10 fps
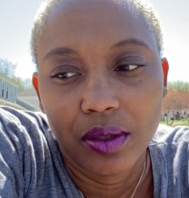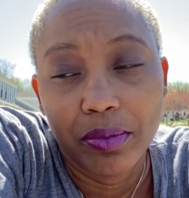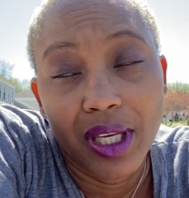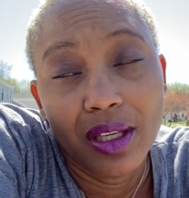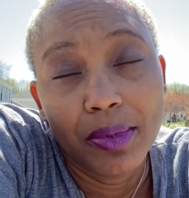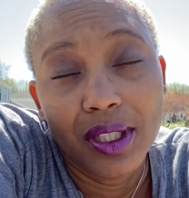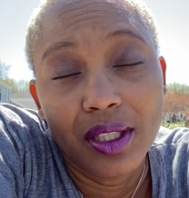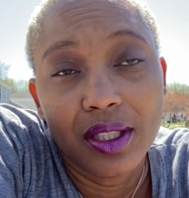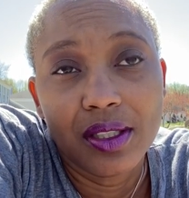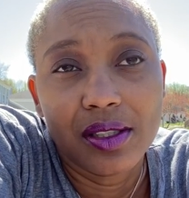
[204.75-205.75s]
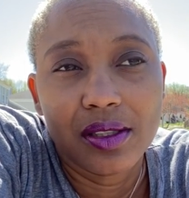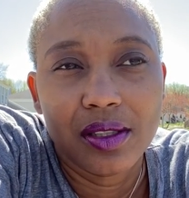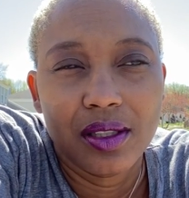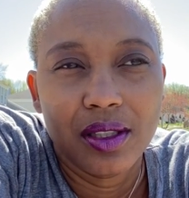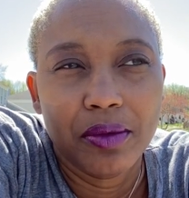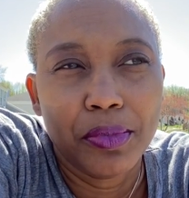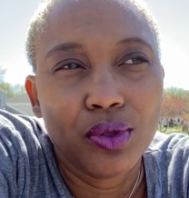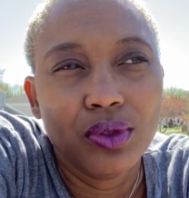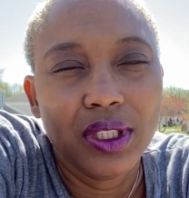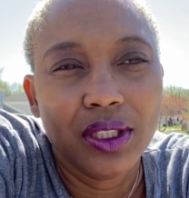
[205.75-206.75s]
Maybe it's
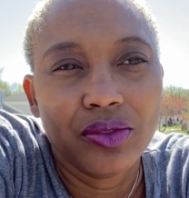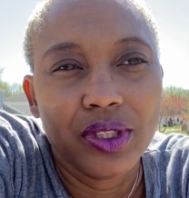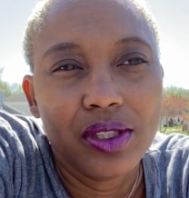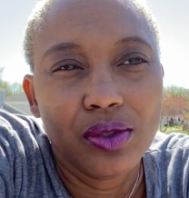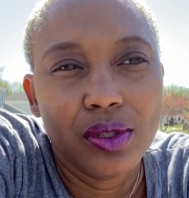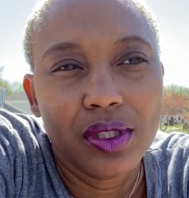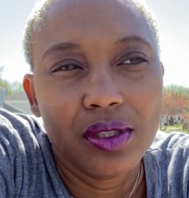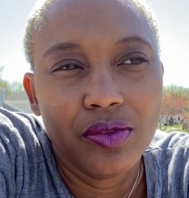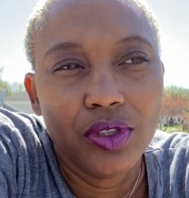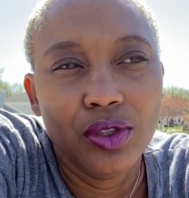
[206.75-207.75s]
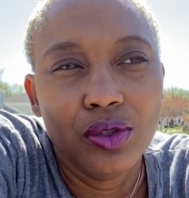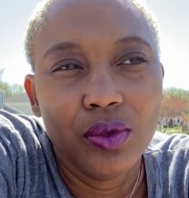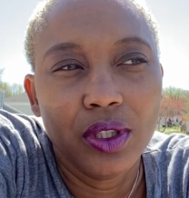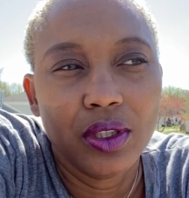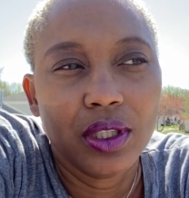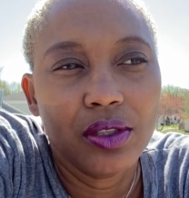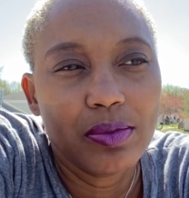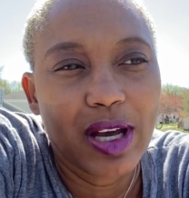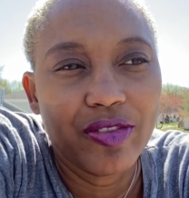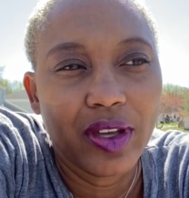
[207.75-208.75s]
pooling the resources of you and your close
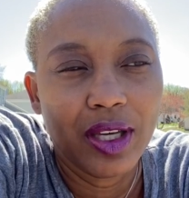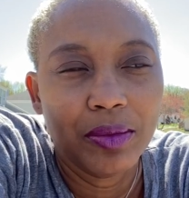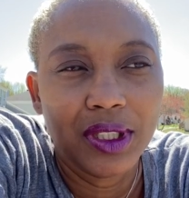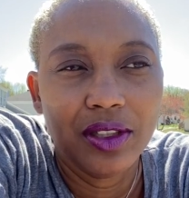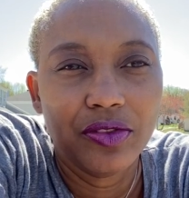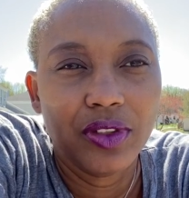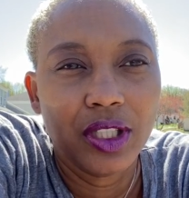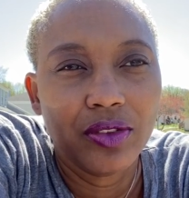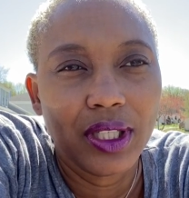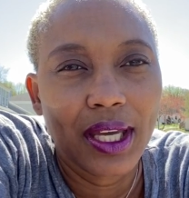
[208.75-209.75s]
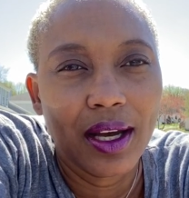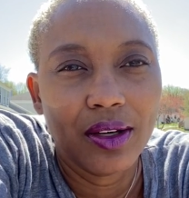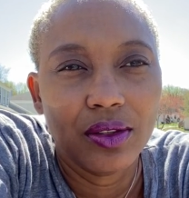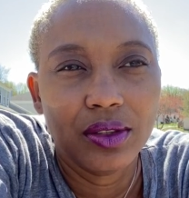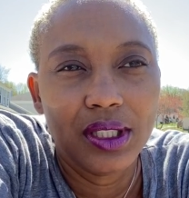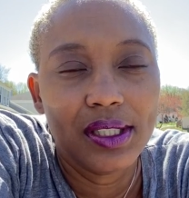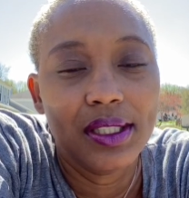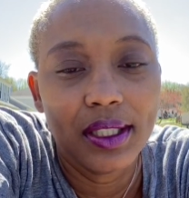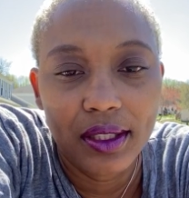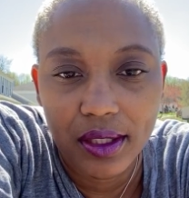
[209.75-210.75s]
by family and figuring out these
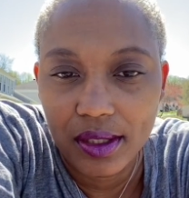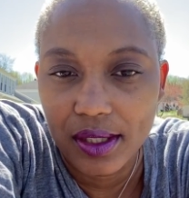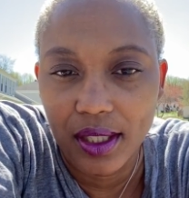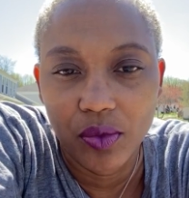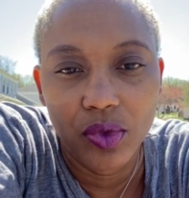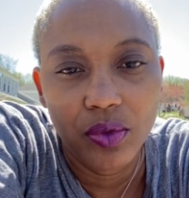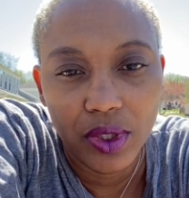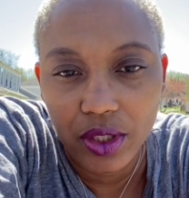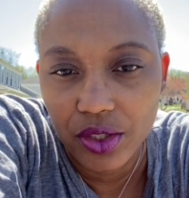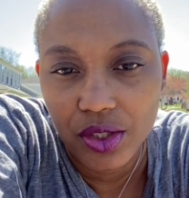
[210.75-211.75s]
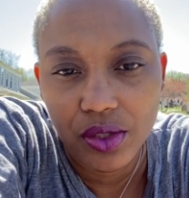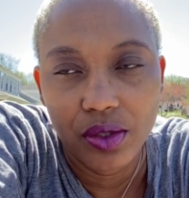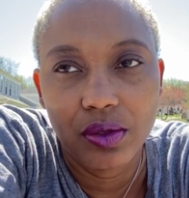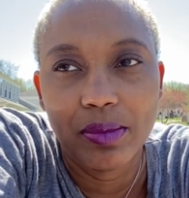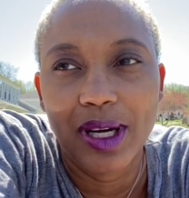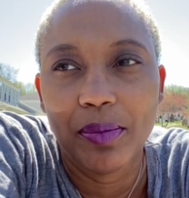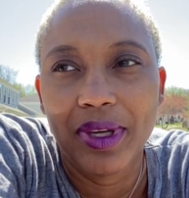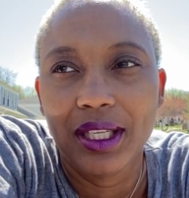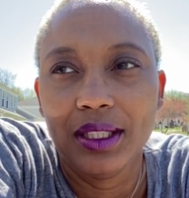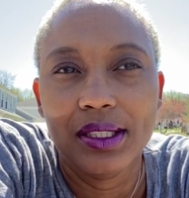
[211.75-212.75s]
dinners and what we're going to do about
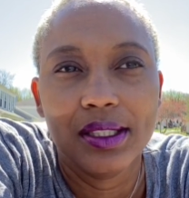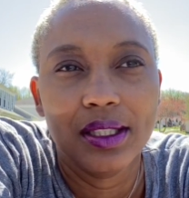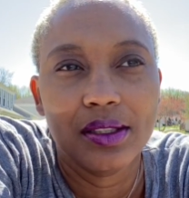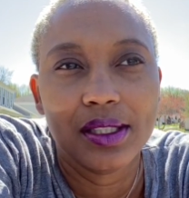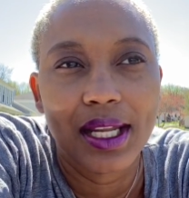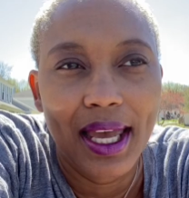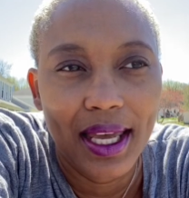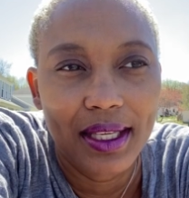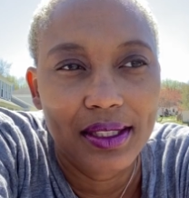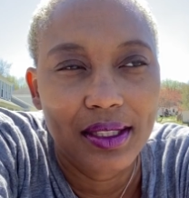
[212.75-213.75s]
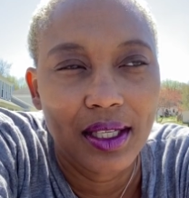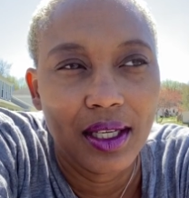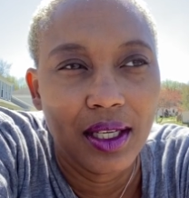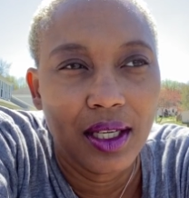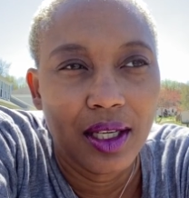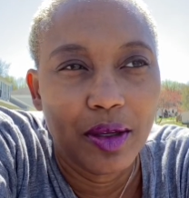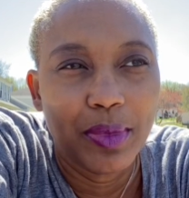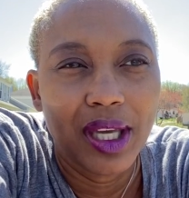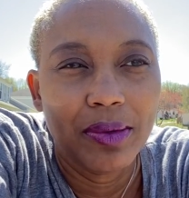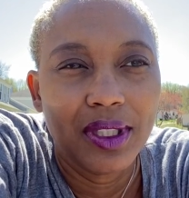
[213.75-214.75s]
making these dinners last.
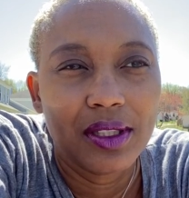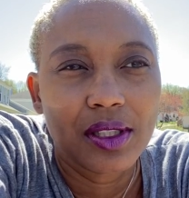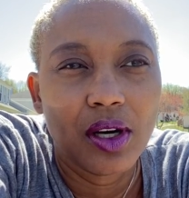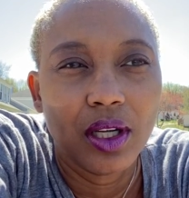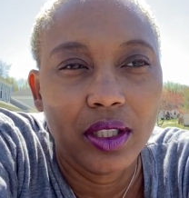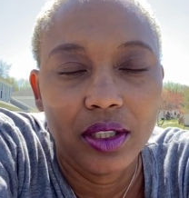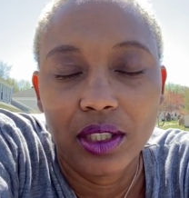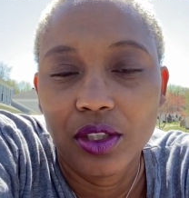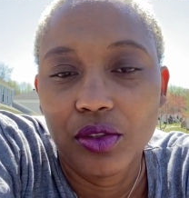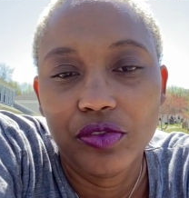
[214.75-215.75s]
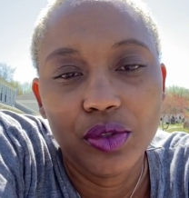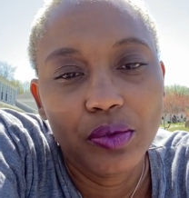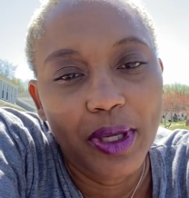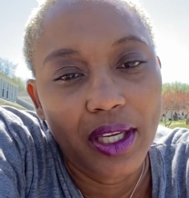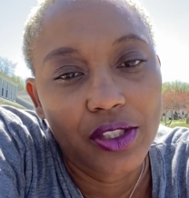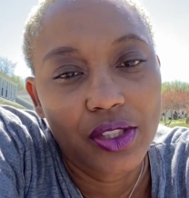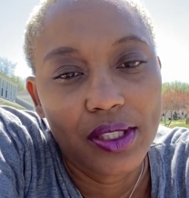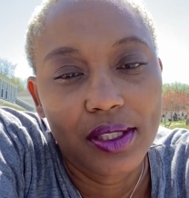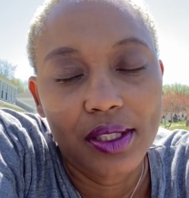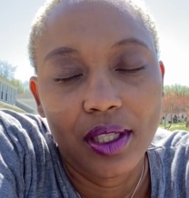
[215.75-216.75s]
Maybe it's calling your local food pantries
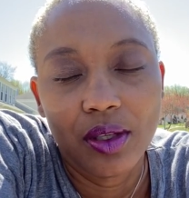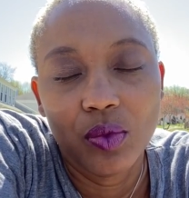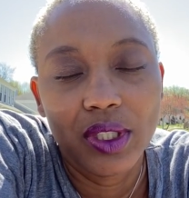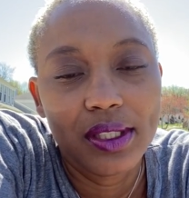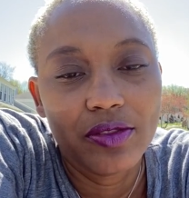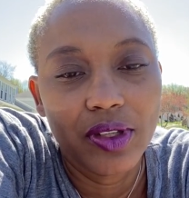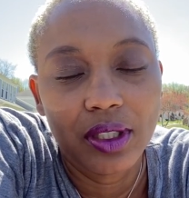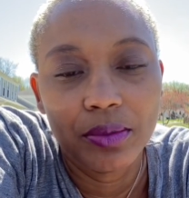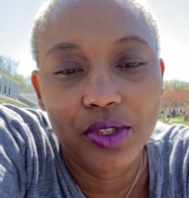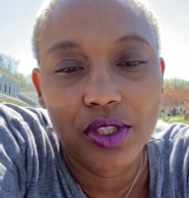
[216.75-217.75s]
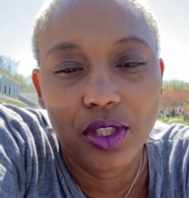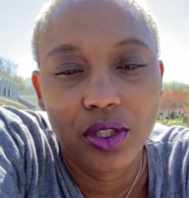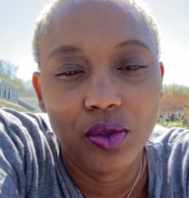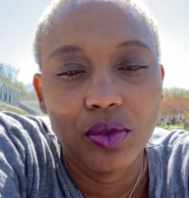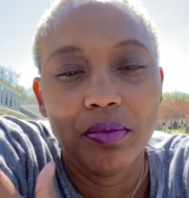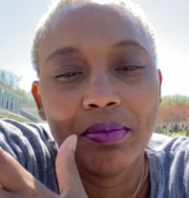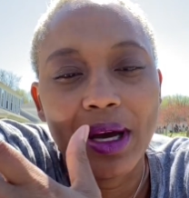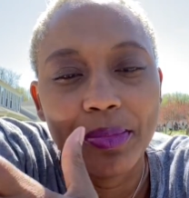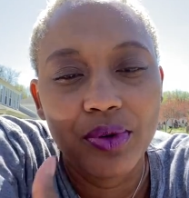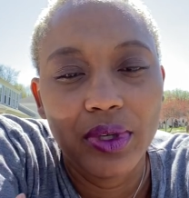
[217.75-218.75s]
and seeing what is available to you. My
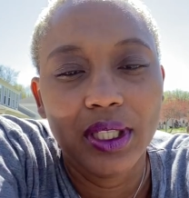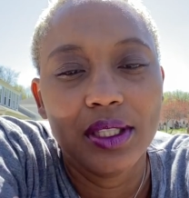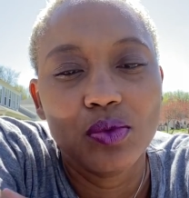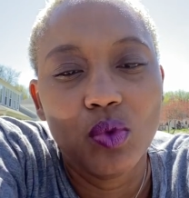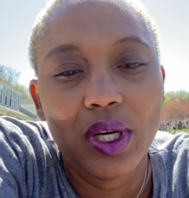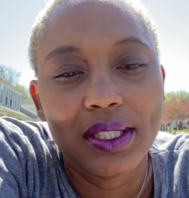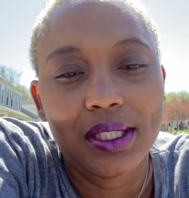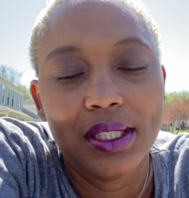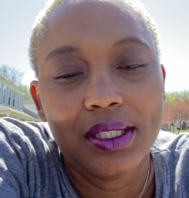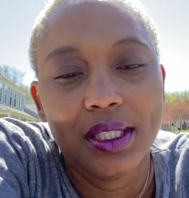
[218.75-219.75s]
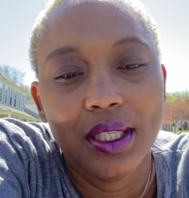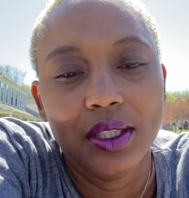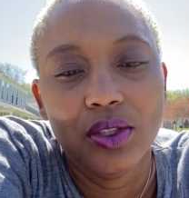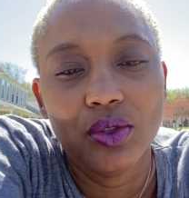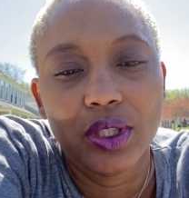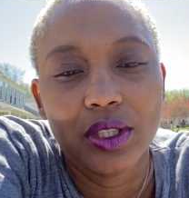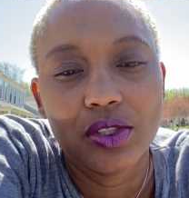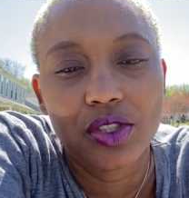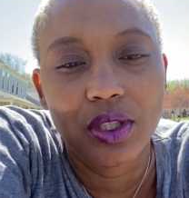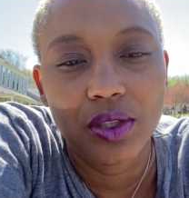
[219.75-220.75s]
point is, what is in your
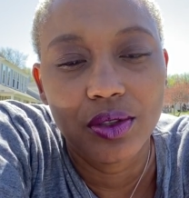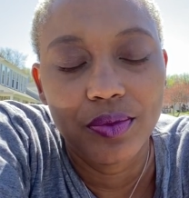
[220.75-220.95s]
control?